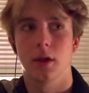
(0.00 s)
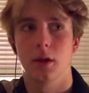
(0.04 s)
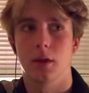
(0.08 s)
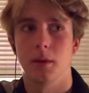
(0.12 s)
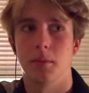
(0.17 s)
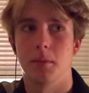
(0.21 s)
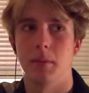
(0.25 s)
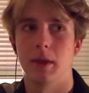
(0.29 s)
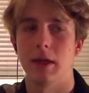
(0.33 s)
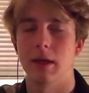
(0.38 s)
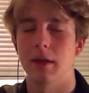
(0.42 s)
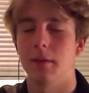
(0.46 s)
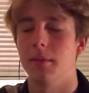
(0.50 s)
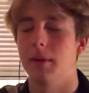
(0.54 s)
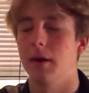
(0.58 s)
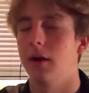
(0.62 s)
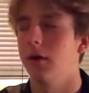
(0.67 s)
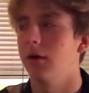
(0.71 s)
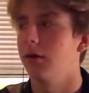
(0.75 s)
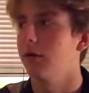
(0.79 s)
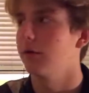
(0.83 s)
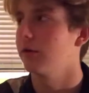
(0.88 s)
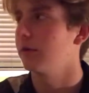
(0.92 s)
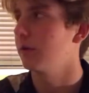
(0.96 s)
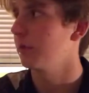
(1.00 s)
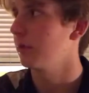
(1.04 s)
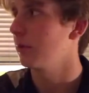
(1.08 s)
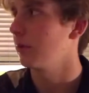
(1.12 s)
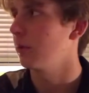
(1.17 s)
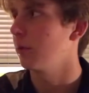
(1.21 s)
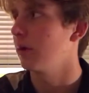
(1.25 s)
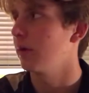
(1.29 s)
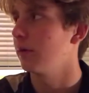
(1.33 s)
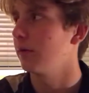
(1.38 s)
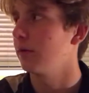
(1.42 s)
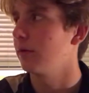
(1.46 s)
make it better or something or
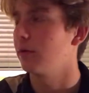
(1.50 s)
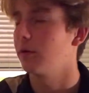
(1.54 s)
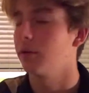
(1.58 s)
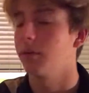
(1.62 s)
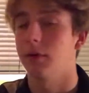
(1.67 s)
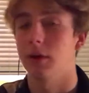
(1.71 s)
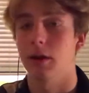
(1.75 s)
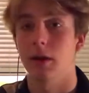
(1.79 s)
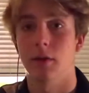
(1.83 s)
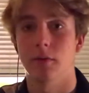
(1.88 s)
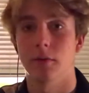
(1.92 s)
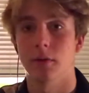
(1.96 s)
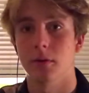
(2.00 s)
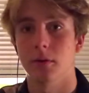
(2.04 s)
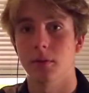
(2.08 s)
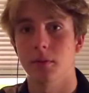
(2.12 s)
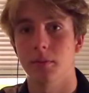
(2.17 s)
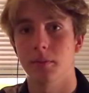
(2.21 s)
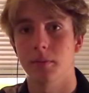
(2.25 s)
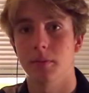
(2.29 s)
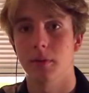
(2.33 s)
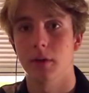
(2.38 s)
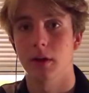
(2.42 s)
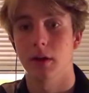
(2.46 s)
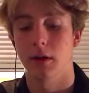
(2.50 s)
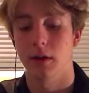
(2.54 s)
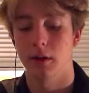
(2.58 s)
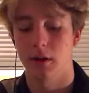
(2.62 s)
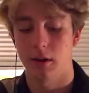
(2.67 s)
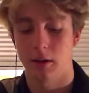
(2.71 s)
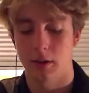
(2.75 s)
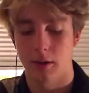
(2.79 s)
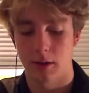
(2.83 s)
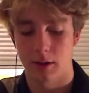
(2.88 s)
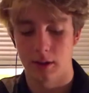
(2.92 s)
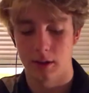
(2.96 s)
whatever to recover." But
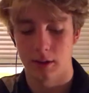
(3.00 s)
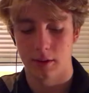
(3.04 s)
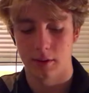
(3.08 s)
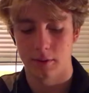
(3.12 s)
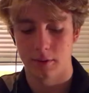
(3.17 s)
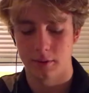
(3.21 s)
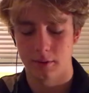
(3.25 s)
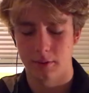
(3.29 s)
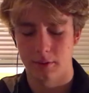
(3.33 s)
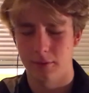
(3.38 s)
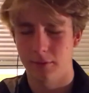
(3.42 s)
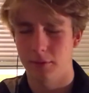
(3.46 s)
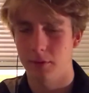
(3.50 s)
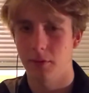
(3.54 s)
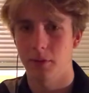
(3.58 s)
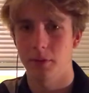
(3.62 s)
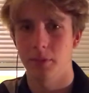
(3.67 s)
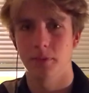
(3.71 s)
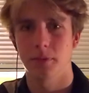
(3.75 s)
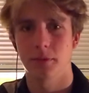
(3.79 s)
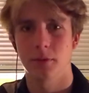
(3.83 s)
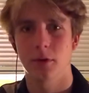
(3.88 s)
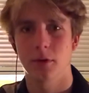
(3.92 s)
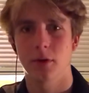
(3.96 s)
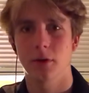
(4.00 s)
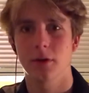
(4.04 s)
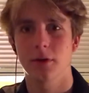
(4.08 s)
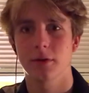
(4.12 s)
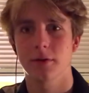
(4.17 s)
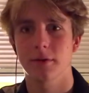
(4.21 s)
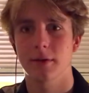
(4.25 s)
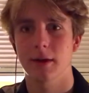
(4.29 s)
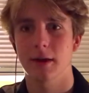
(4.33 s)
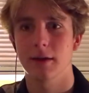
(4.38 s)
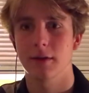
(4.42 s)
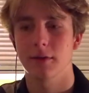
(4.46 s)
so they're
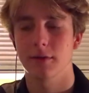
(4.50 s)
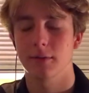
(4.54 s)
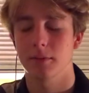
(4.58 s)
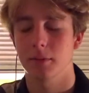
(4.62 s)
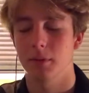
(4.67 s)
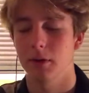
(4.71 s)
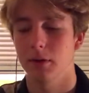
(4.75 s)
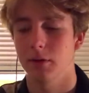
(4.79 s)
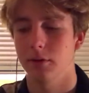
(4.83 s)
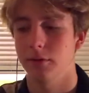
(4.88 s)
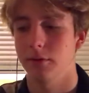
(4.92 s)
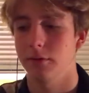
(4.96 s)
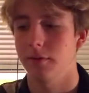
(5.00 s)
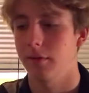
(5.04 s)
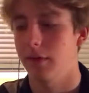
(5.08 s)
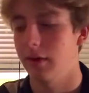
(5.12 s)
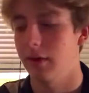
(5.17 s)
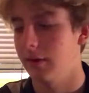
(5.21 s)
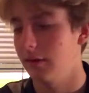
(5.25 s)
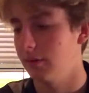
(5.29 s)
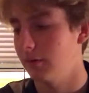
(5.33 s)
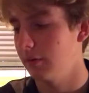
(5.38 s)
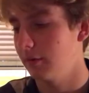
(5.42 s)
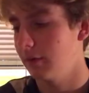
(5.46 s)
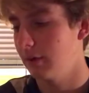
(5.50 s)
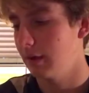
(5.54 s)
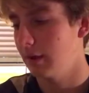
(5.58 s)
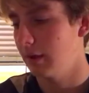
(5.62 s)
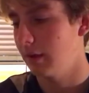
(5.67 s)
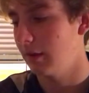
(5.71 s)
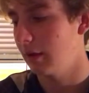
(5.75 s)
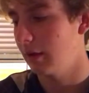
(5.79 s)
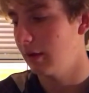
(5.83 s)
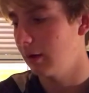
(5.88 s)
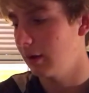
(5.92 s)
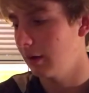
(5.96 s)
deciding someone else's fate.
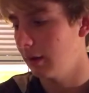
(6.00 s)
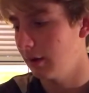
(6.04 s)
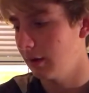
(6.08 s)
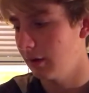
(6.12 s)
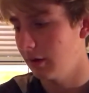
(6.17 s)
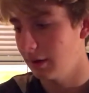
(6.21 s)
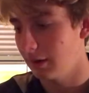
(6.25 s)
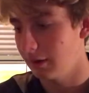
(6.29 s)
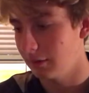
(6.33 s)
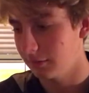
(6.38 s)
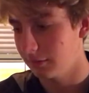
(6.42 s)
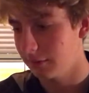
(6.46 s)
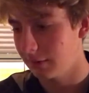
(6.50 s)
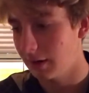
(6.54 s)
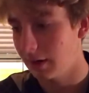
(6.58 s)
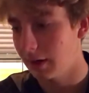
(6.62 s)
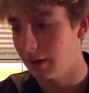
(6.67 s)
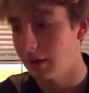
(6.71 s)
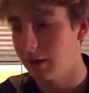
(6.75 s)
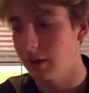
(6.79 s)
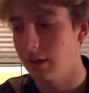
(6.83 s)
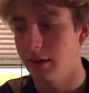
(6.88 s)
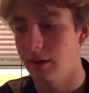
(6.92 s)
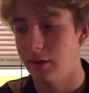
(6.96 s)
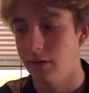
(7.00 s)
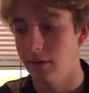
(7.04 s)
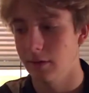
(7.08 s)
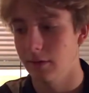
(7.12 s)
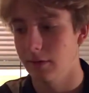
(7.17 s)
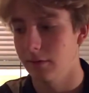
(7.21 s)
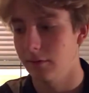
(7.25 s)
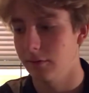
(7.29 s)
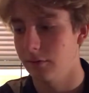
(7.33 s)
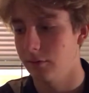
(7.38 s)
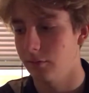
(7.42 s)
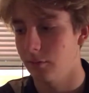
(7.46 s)
They decided
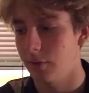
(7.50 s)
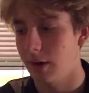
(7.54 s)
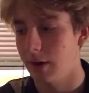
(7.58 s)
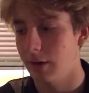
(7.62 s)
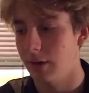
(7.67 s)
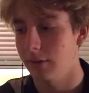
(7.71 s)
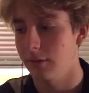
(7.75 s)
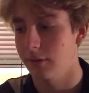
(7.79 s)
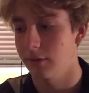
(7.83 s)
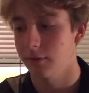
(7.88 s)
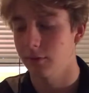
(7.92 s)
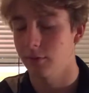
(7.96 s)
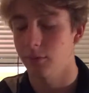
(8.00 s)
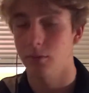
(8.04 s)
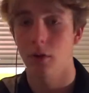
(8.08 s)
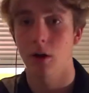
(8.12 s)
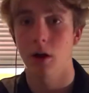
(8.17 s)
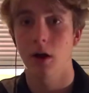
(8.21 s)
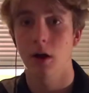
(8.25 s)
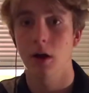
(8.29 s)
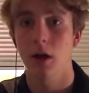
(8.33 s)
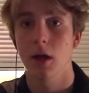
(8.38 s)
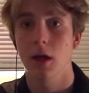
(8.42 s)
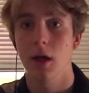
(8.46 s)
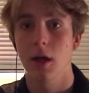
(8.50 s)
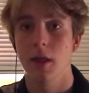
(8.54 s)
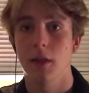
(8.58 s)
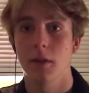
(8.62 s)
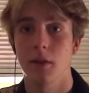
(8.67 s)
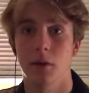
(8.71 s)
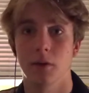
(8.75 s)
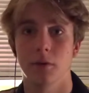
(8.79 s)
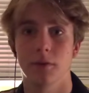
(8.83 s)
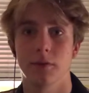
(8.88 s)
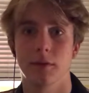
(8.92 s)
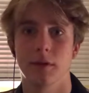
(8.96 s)
this is right, this is wrong.
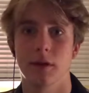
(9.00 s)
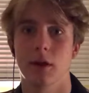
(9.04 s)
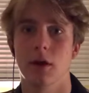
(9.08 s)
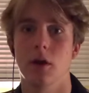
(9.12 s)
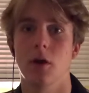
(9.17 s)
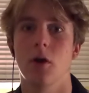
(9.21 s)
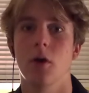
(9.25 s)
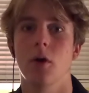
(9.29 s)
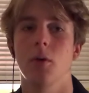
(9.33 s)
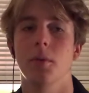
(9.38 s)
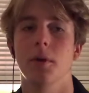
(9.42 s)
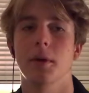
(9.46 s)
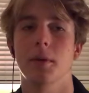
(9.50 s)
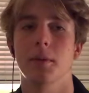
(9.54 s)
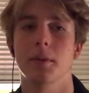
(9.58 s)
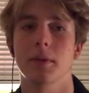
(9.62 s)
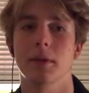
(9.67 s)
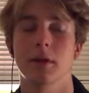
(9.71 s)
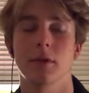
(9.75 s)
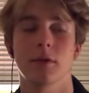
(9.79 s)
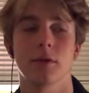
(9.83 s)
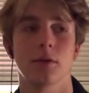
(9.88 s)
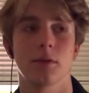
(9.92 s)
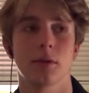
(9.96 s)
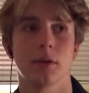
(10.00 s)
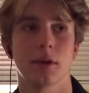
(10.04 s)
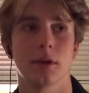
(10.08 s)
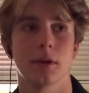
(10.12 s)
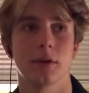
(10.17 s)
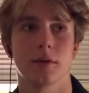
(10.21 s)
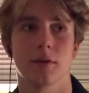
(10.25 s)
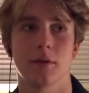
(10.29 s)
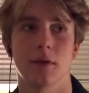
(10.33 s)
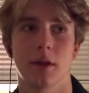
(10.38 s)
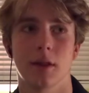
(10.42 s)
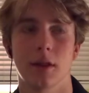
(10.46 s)
They didn't say, oh, maybe he's doing
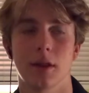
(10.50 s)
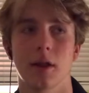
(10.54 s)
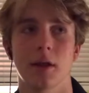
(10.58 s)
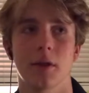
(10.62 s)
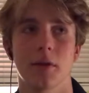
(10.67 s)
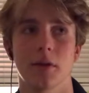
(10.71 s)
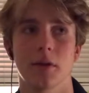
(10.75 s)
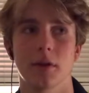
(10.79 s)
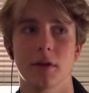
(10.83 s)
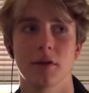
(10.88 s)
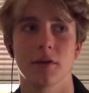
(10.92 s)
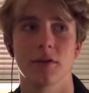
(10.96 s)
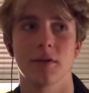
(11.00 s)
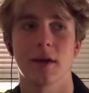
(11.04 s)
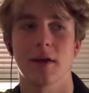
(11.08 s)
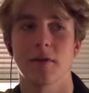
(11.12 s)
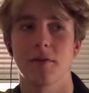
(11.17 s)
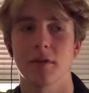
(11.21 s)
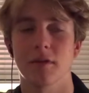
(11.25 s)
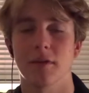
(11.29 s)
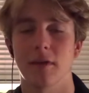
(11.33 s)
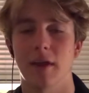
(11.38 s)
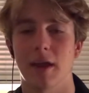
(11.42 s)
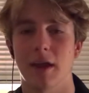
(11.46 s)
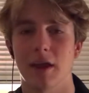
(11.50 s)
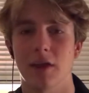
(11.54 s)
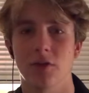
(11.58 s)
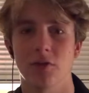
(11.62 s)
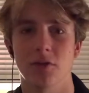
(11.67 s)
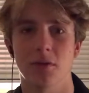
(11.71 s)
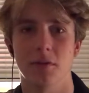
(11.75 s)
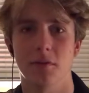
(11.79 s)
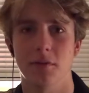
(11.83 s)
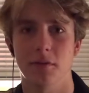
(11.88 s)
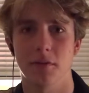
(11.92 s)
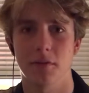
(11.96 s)
this. Da, da, da. They just have this
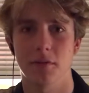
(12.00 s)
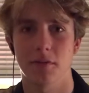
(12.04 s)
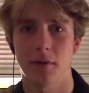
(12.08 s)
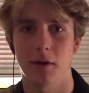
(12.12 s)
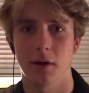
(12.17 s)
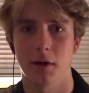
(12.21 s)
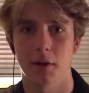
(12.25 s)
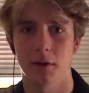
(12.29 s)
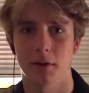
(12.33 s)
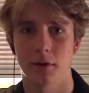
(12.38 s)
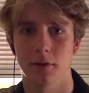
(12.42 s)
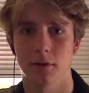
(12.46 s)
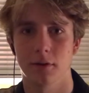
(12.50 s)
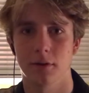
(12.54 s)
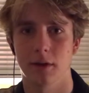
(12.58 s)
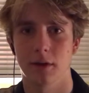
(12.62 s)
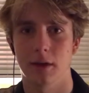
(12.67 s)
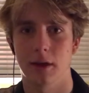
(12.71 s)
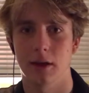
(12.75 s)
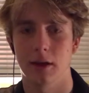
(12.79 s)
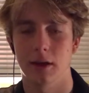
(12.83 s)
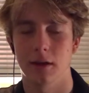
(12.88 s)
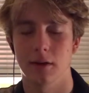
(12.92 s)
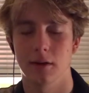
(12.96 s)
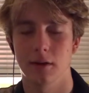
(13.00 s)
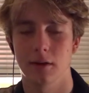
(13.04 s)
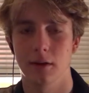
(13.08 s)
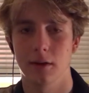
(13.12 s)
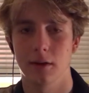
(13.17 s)
hatred for fathers and